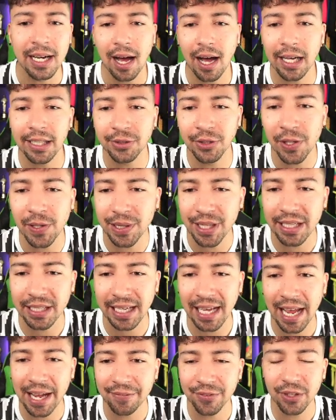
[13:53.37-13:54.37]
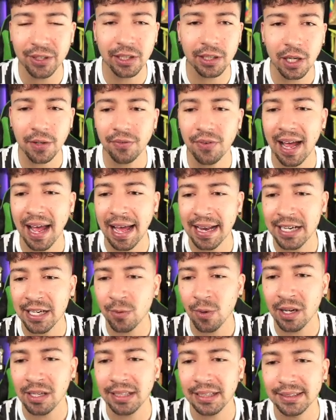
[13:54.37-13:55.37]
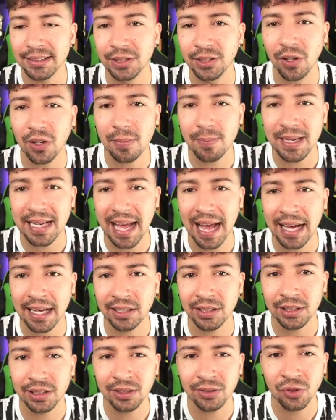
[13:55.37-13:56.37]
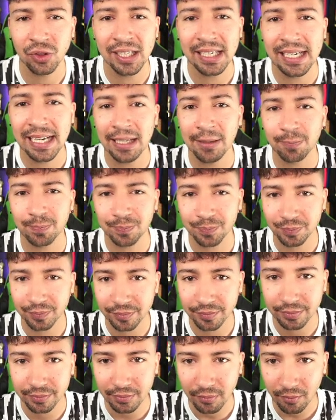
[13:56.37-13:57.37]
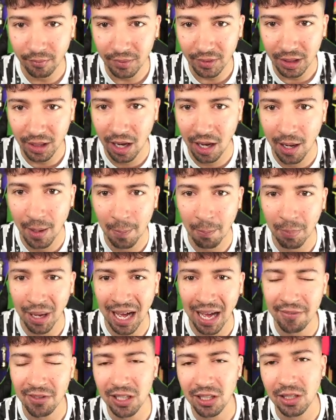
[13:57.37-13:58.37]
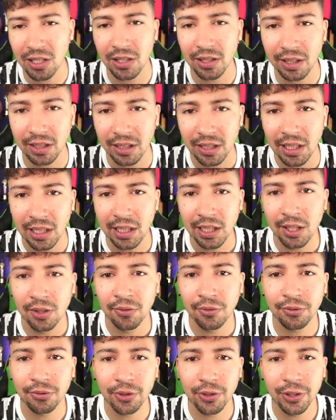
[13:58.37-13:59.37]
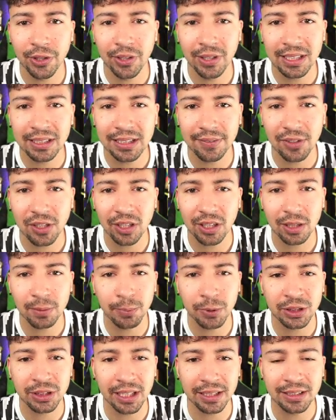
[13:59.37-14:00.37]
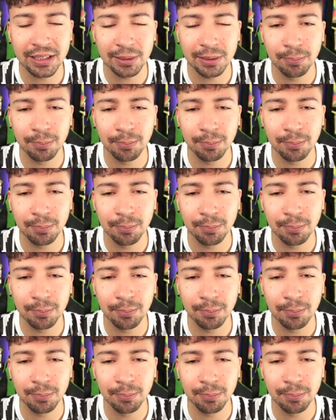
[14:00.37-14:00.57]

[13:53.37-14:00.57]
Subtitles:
I do think if you're going to go for anyone, it's got to be Edison, really. But having a look through, let's have a look at the predicted